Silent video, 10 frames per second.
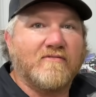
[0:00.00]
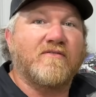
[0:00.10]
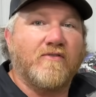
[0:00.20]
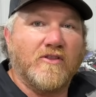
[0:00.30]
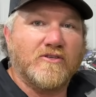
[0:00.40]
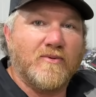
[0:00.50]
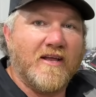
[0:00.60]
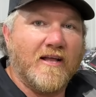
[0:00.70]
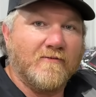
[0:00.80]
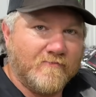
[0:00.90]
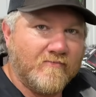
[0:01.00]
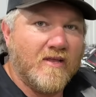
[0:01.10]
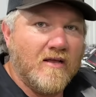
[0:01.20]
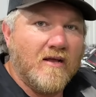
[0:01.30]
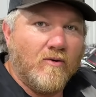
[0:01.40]
some fun this weekend.
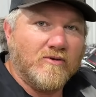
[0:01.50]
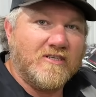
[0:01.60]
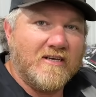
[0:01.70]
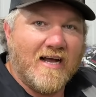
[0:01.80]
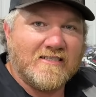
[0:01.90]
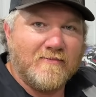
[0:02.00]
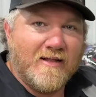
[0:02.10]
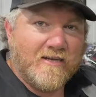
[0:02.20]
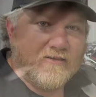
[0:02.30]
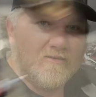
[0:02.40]
We'll see you guys in a minute.